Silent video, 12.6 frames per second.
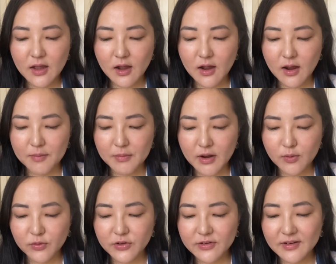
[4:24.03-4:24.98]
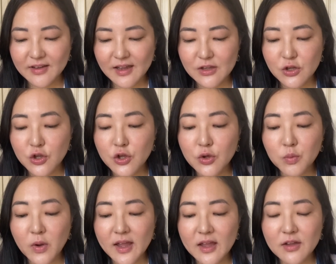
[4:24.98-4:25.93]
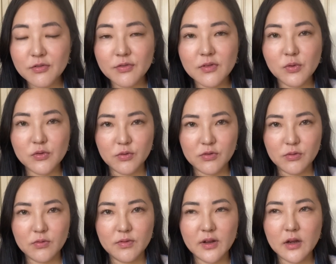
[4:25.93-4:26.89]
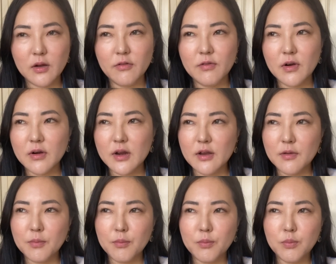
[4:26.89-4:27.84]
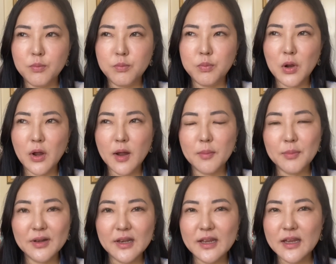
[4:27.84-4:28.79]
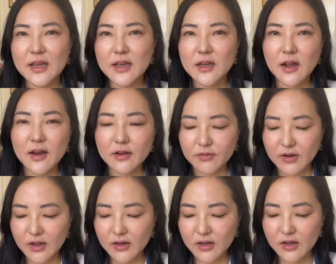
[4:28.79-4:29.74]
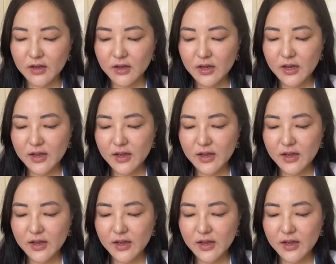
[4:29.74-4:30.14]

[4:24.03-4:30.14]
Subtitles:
I also didn't get New Wave, which was sort of like a very purpley kind of color.